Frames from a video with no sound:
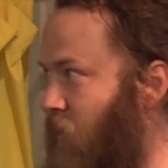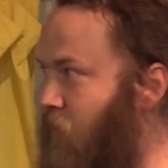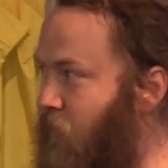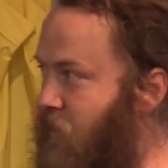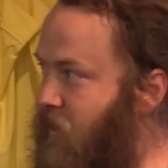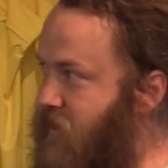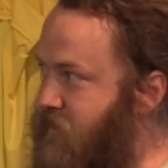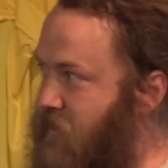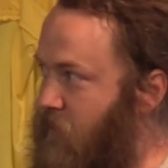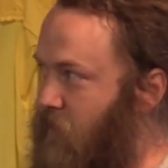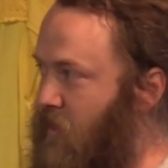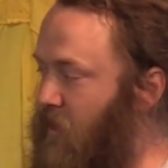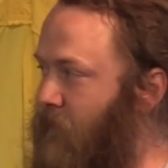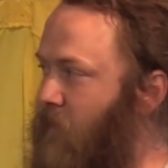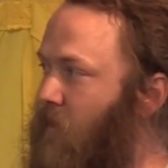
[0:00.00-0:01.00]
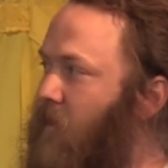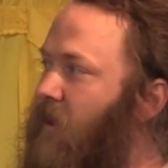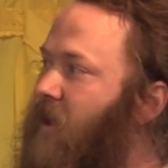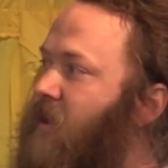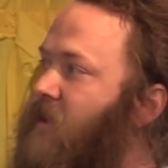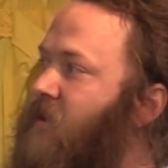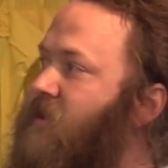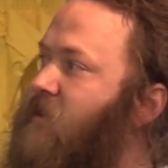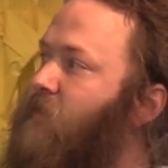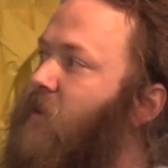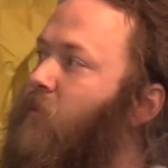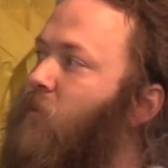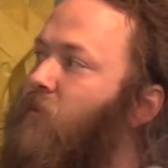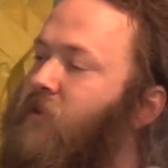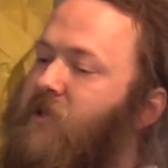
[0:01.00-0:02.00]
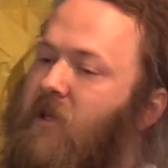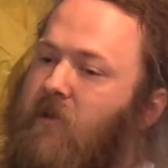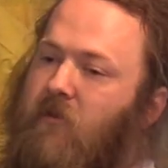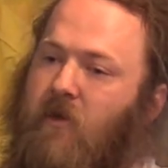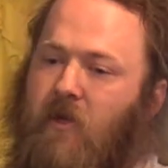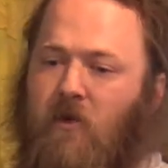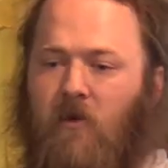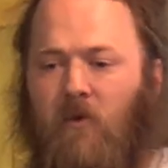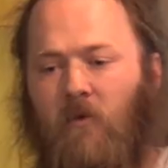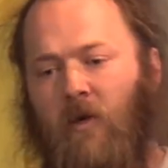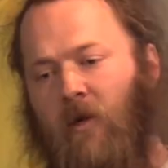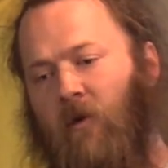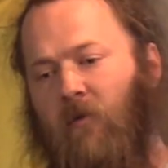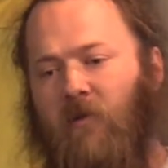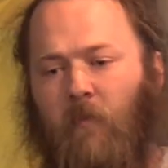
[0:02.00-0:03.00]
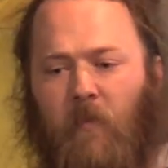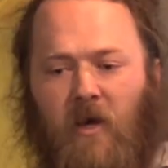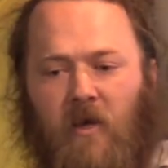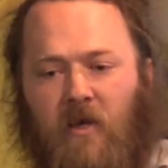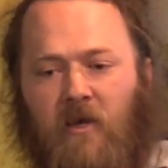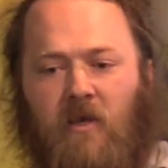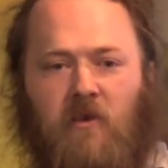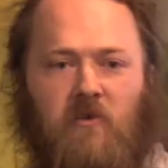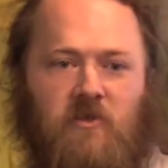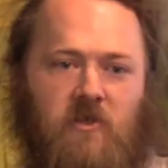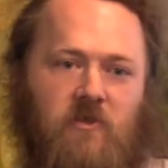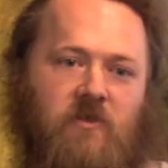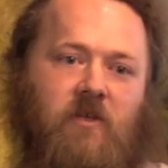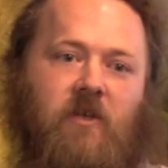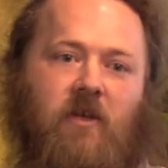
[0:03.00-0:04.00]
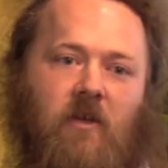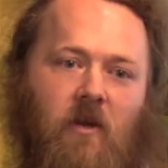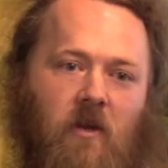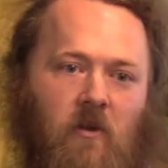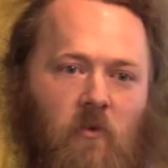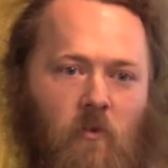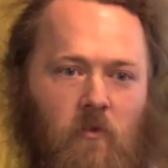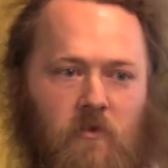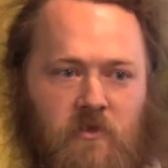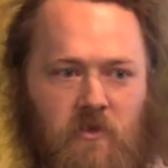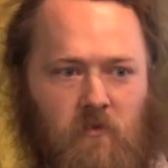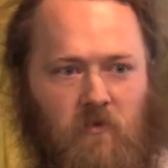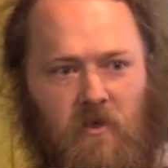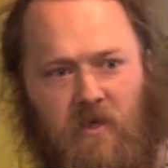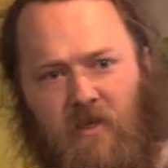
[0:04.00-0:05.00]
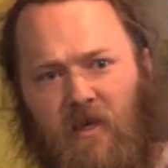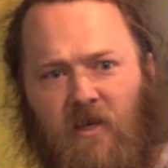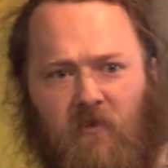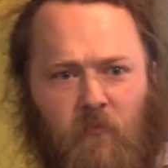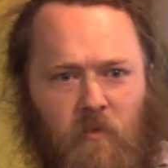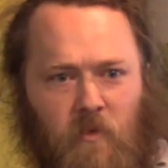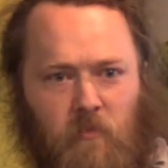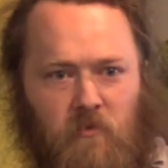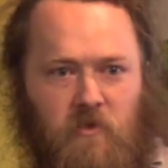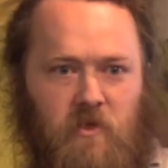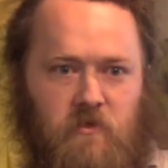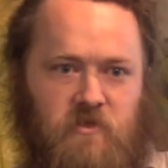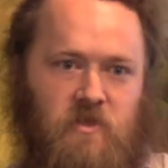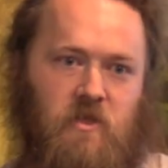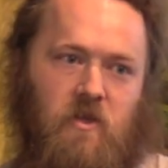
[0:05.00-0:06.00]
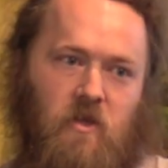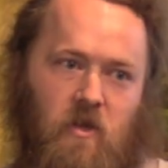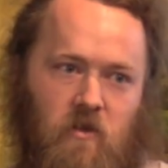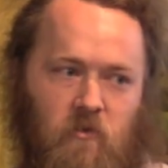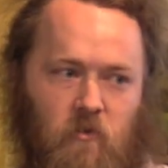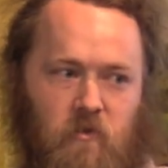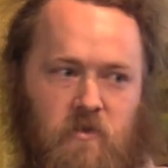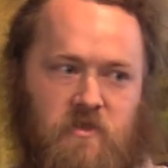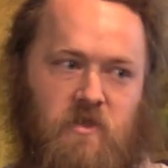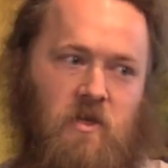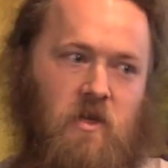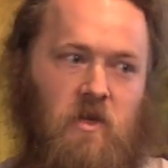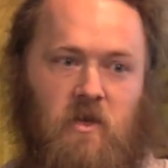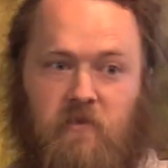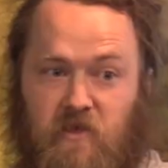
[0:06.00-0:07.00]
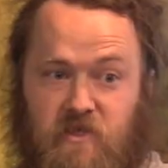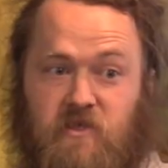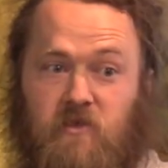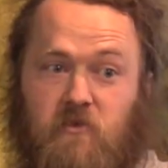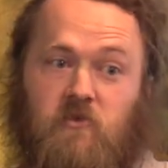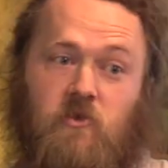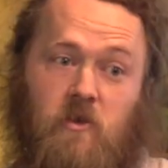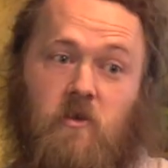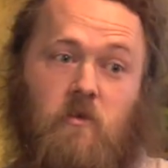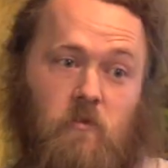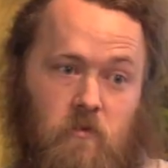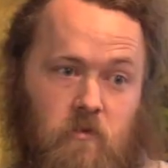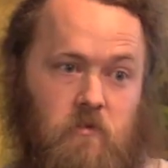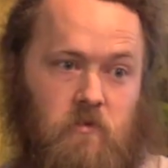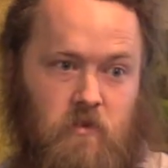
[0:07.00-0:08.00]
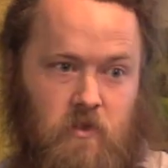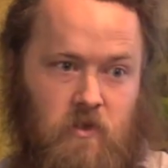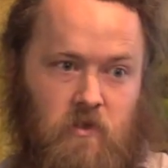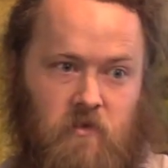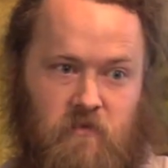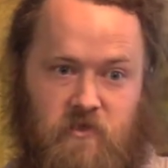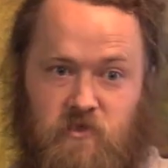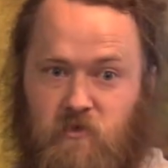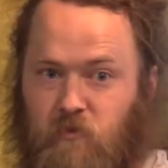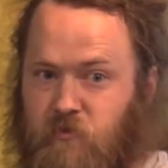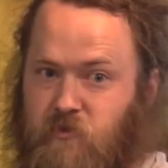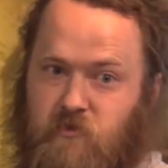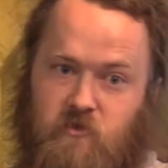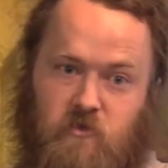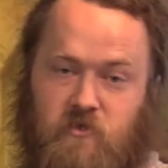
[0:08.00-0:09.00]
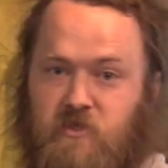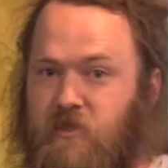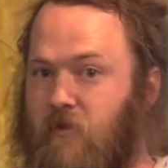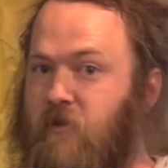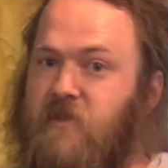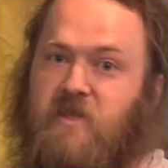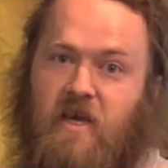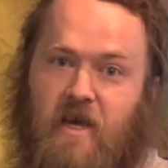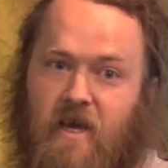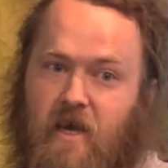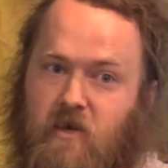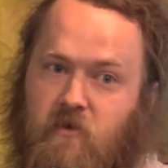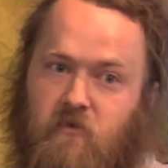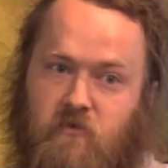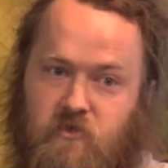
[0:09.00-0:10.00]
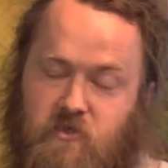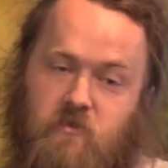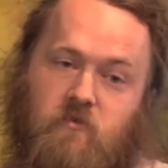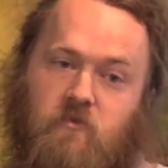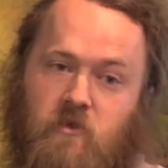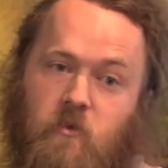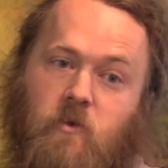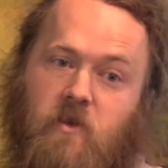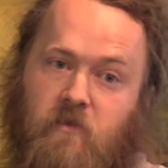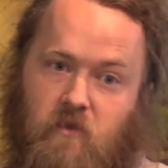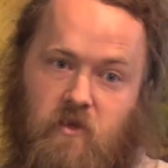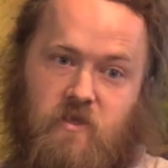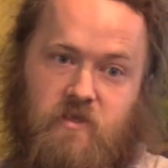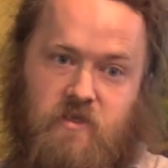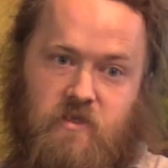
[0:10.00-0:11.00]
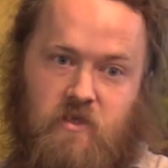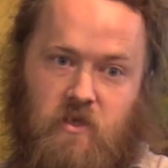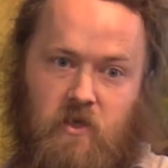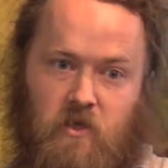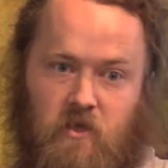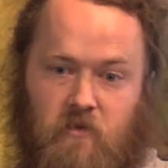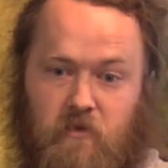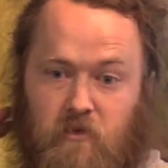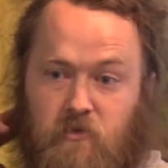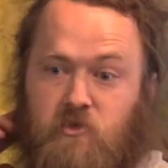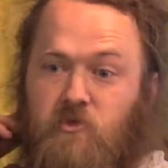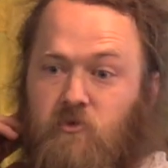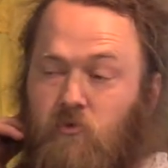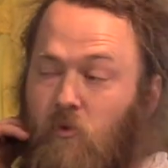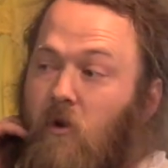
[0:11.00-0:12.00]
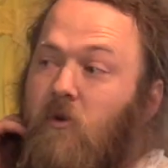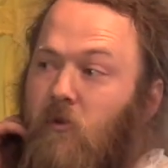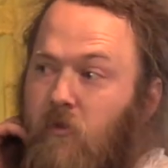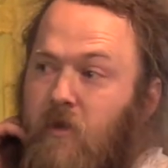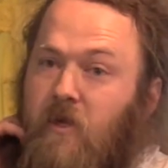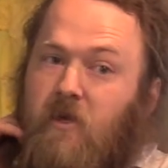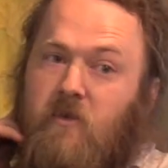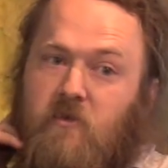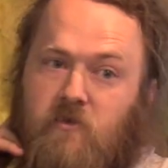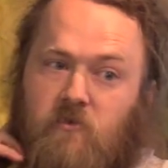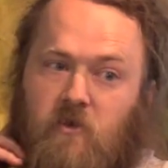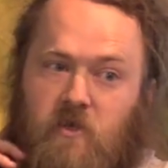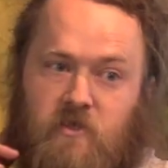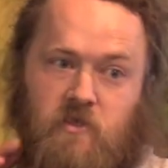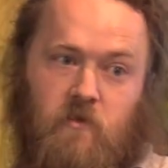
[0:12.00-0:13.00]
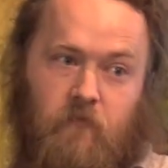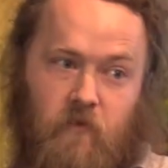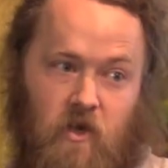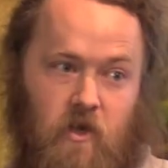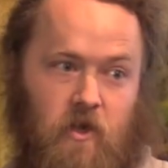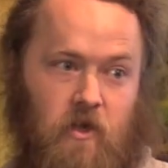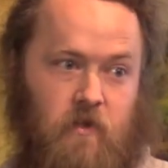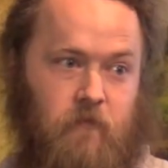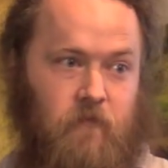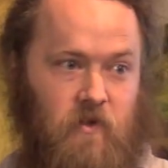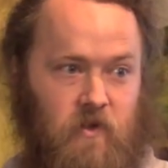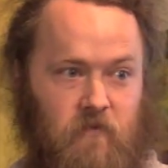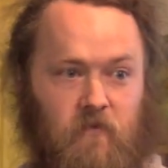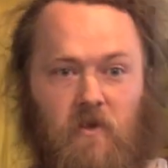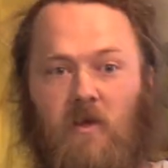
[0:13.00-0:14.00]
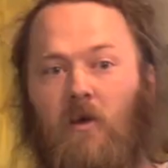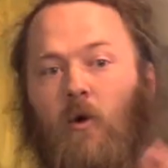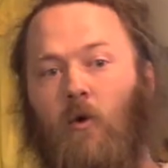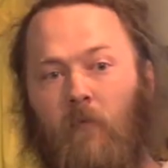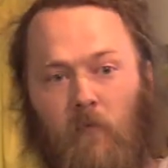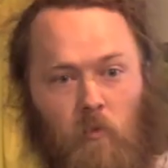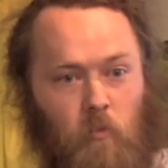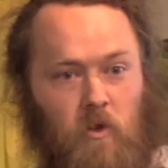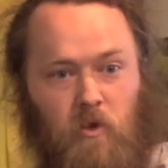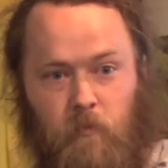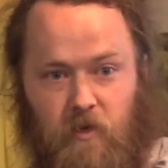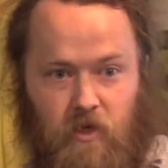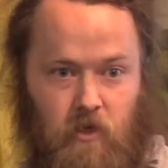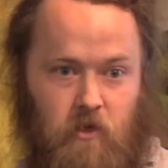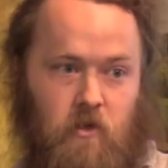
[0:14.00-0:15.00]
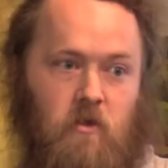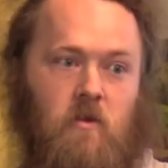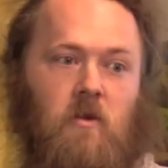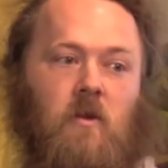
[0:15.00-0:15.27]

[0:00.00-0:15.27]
cookies or whatever is people will say like, oh, I heard the pioneers used to eat acorns, or like native people used to eat acorns. They still do. These cultures are still intact. They're still doing this. They're struggling to try to survive in the overwhelming,